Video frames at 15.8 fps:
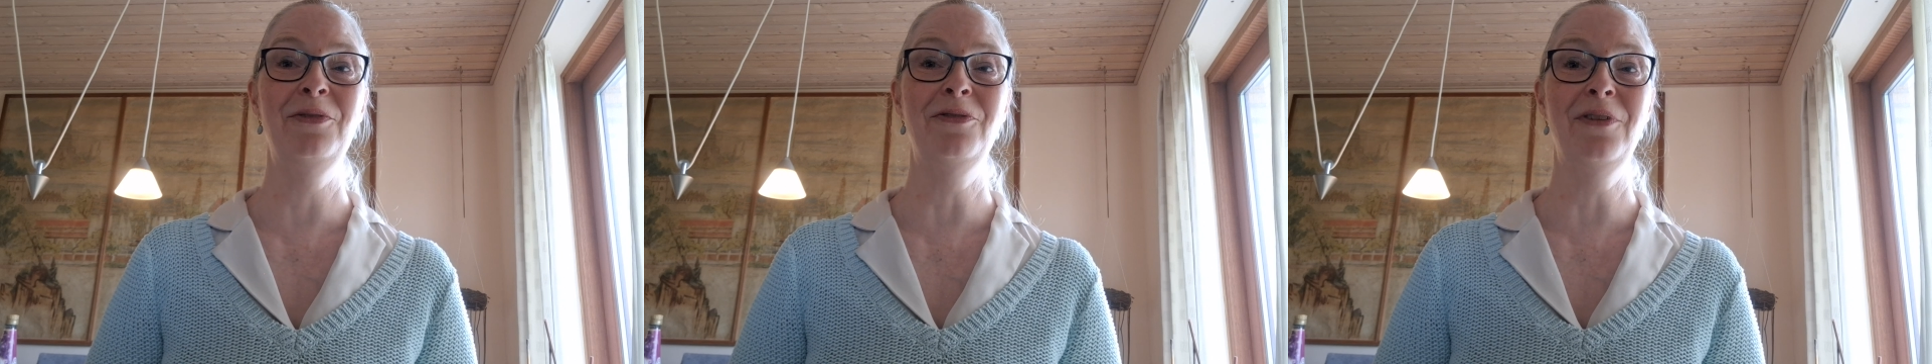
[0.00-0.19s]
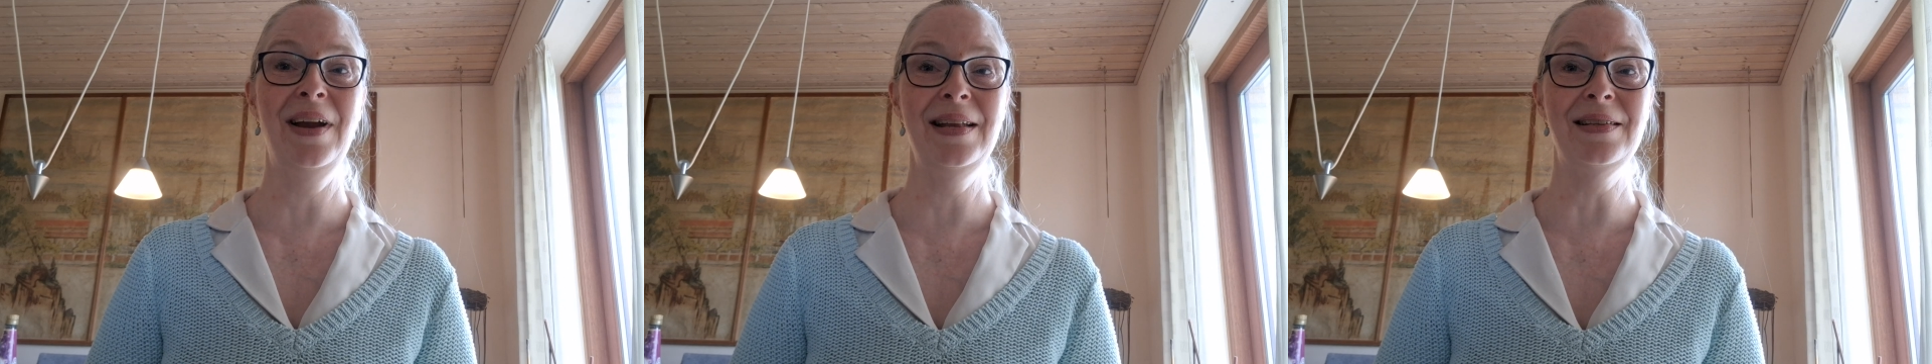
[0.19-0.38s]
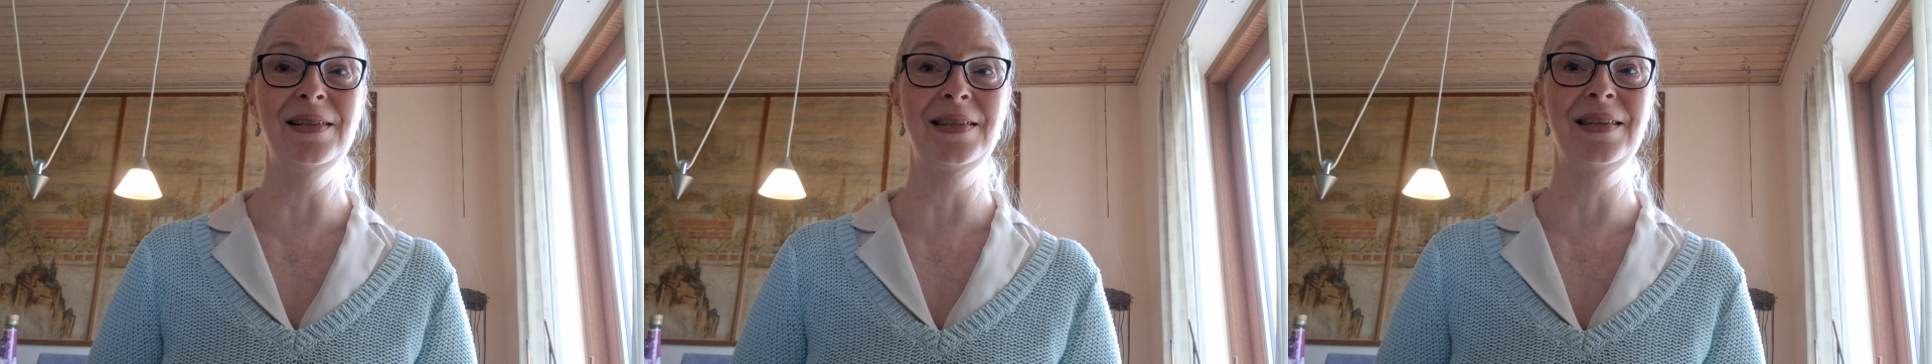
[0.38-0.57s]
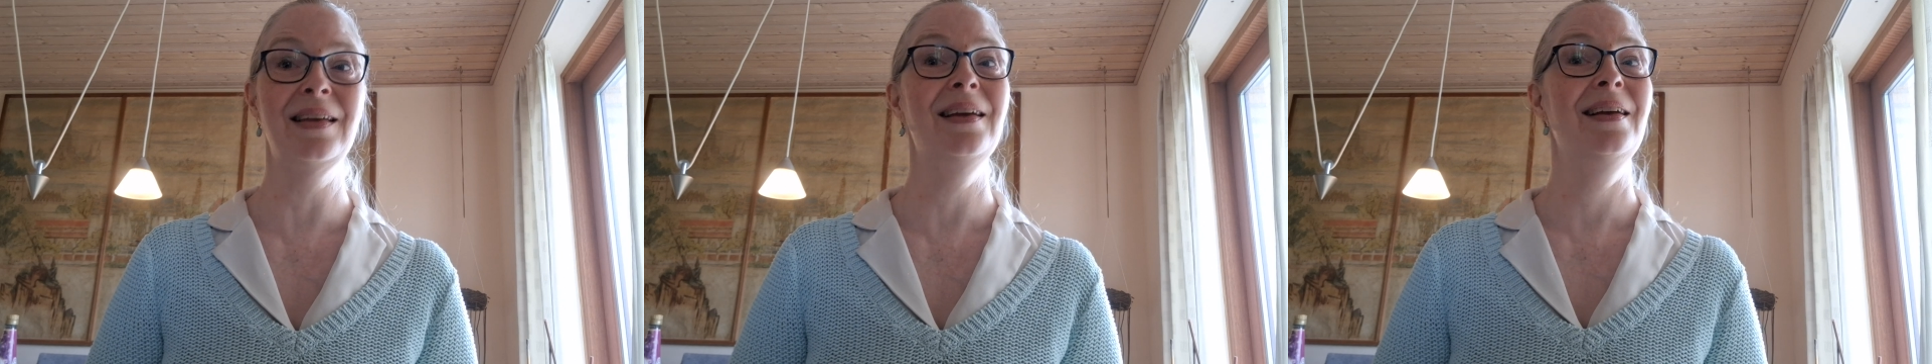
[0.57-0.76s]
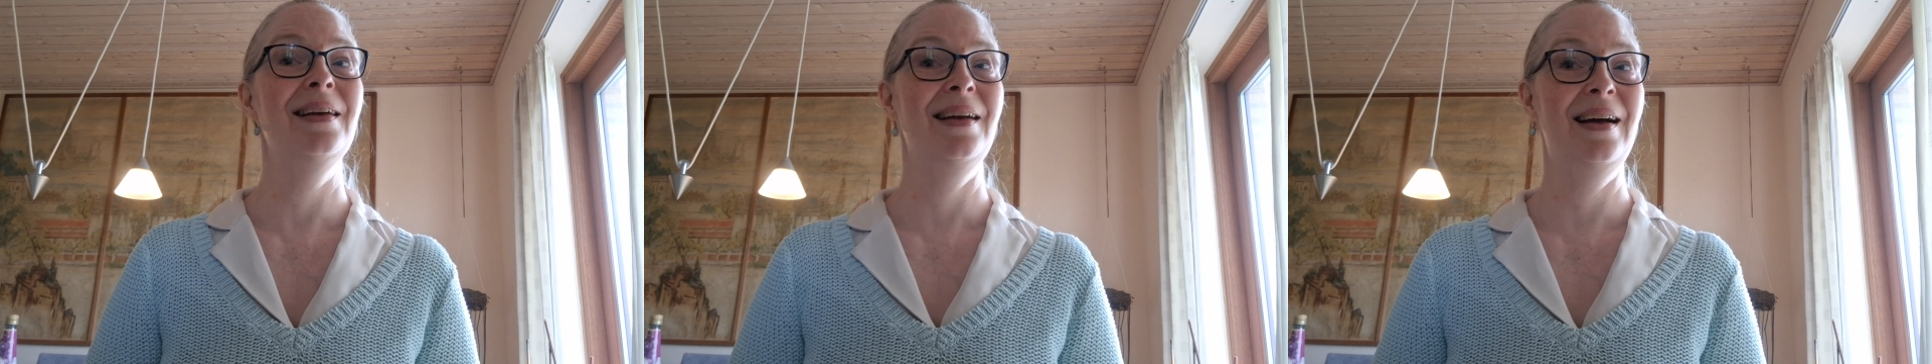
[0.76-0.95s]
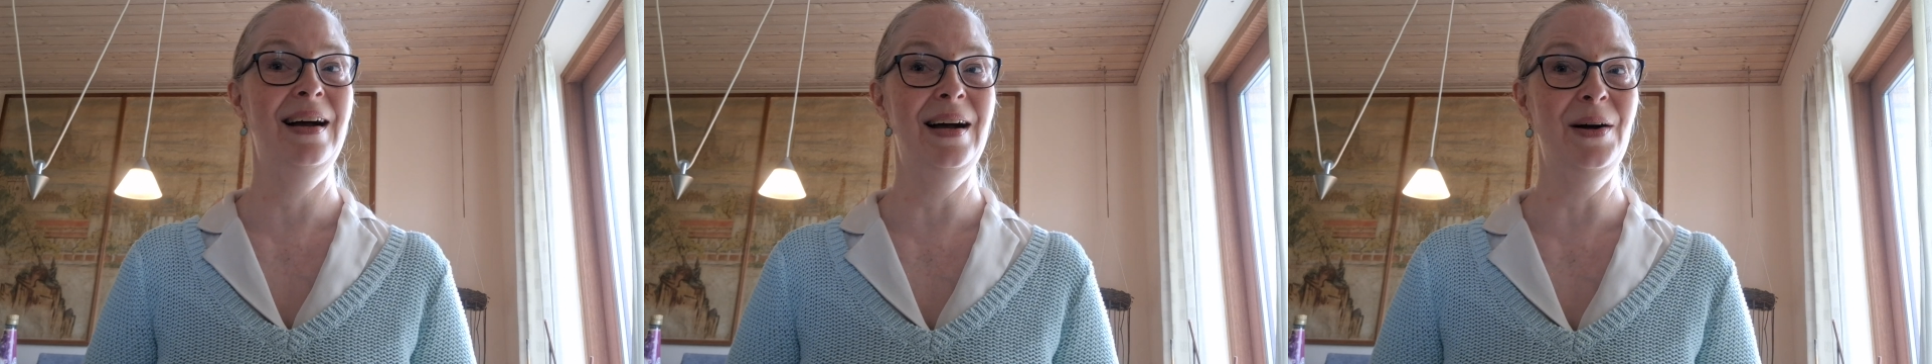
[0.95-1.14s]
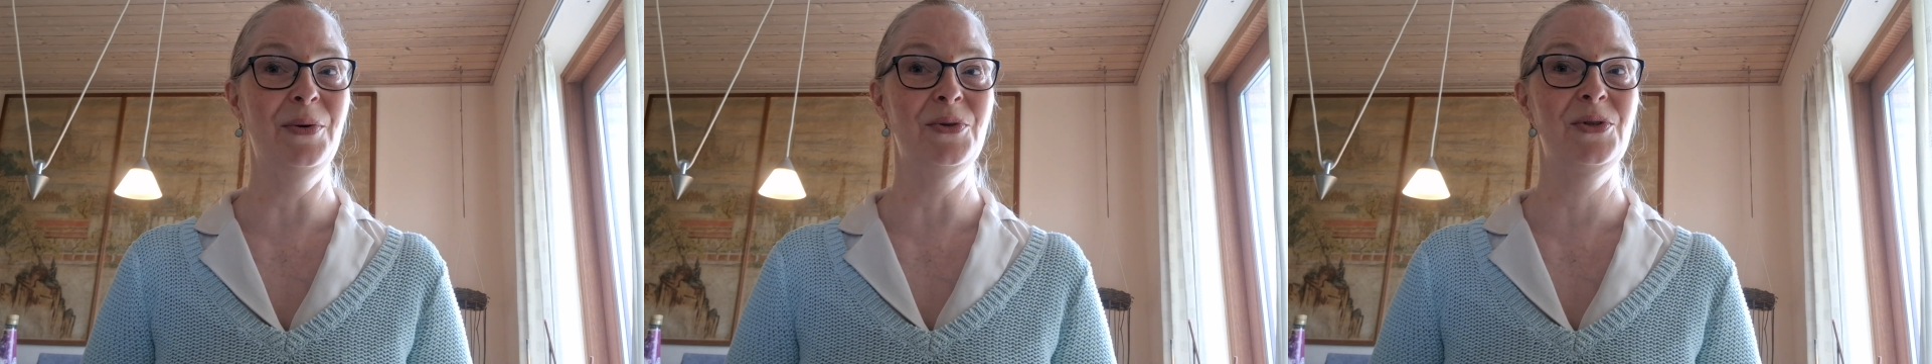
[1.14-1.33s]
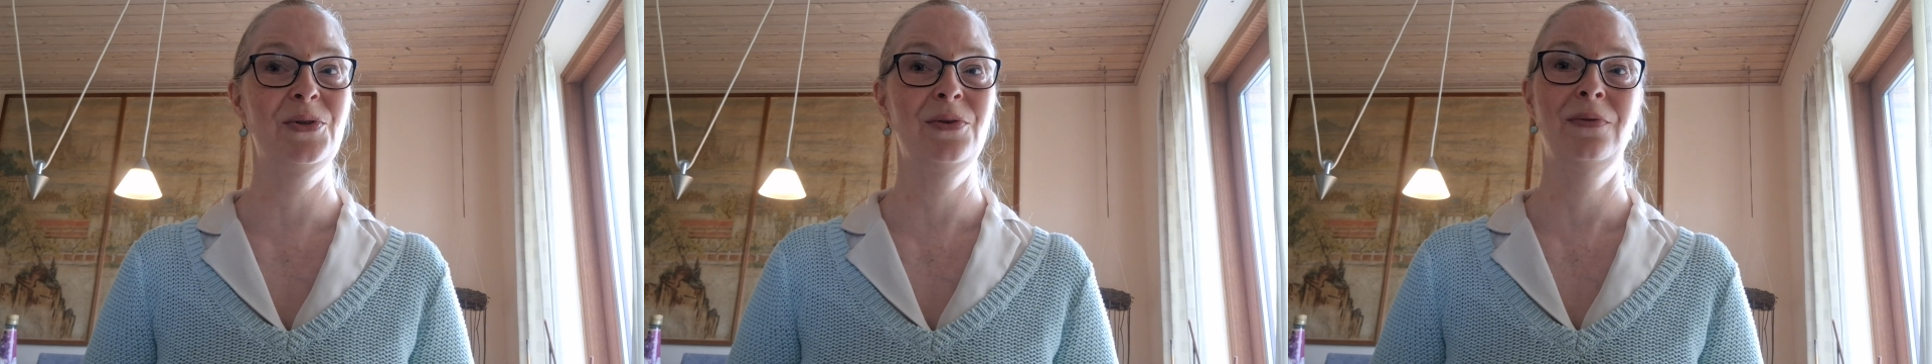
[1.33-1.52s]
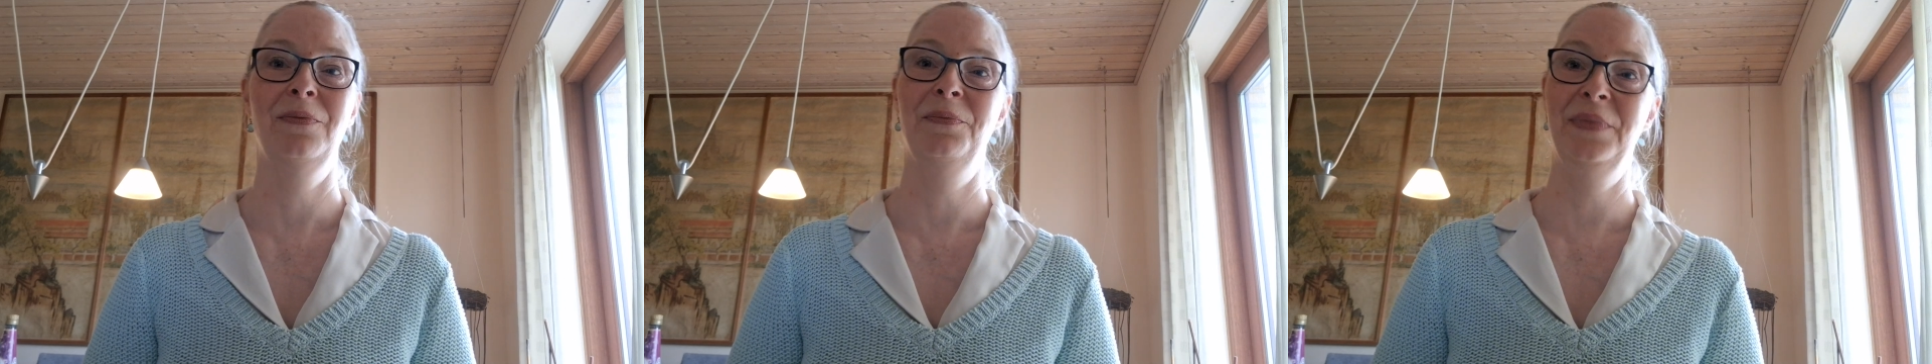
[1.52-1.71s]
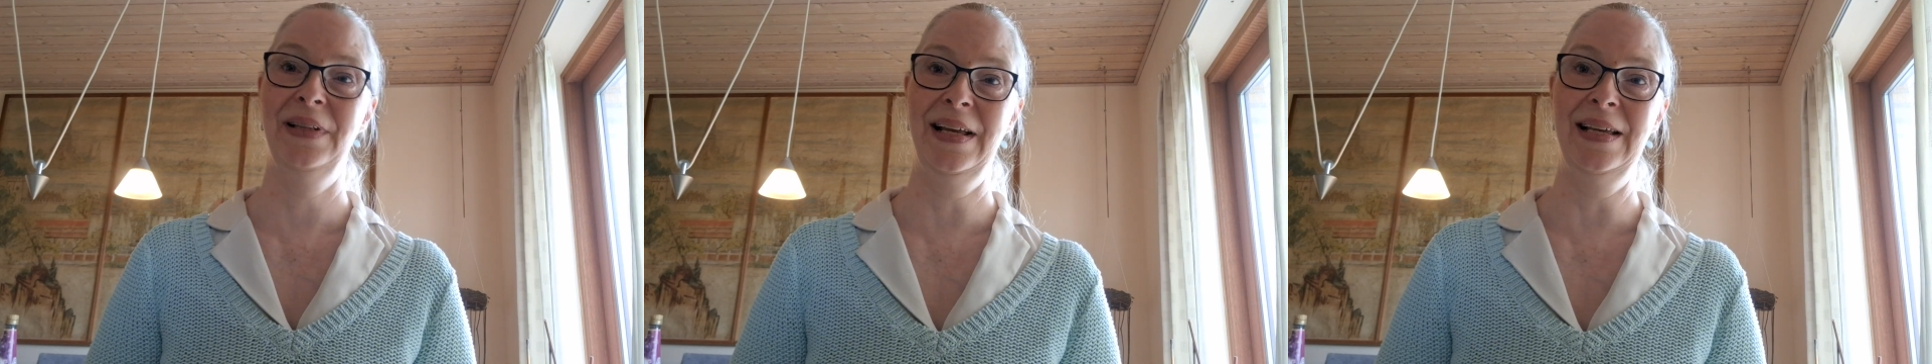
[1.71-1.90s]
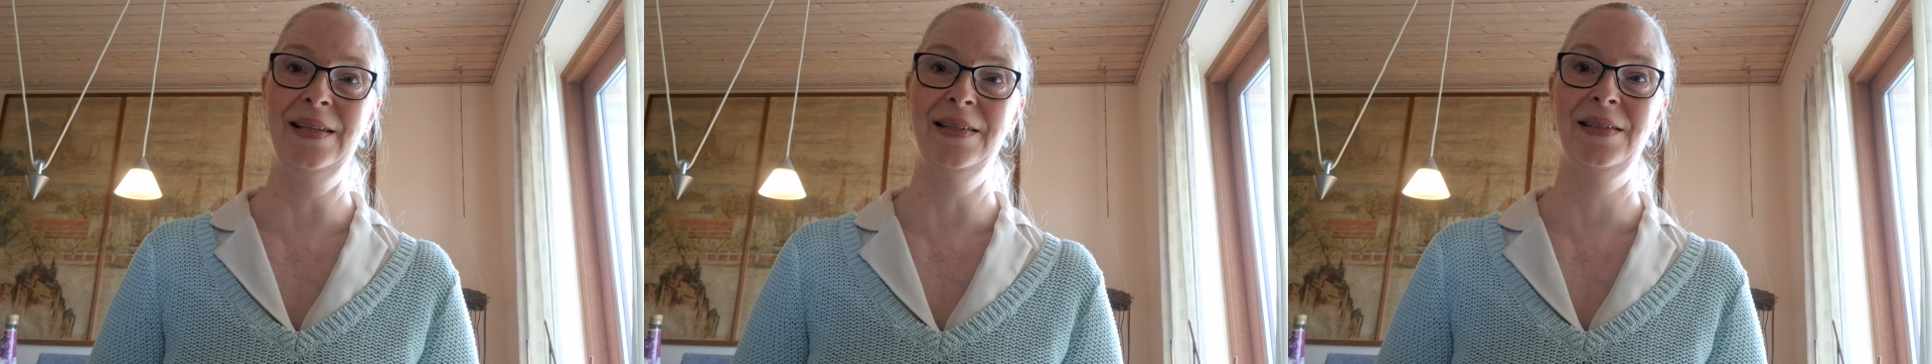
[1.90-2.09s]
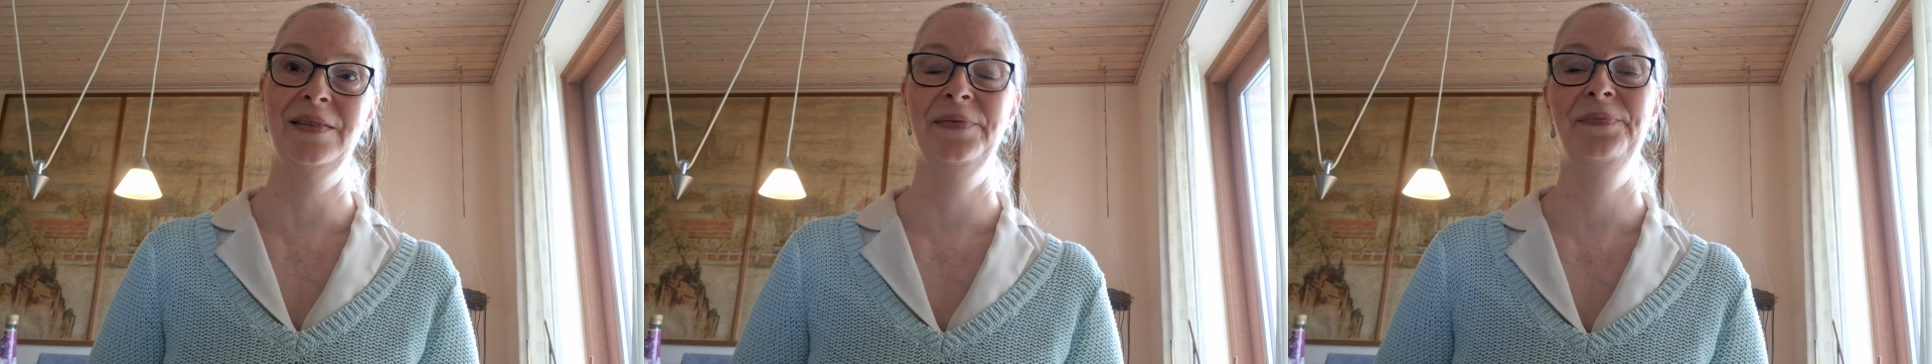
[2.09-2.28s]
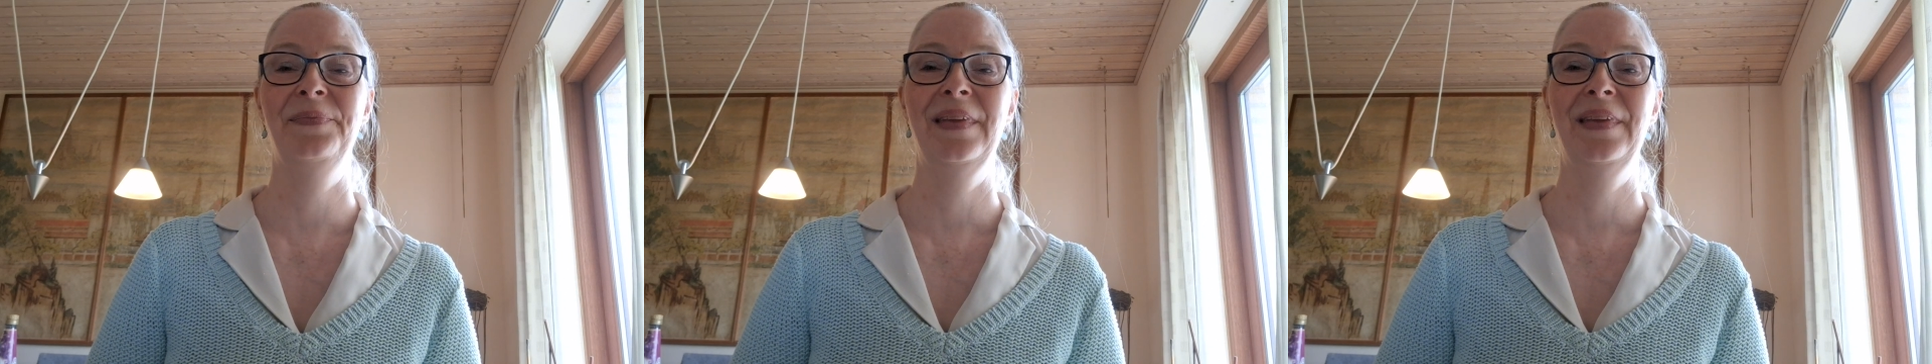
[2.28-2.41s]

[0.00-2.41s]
friend's house, place.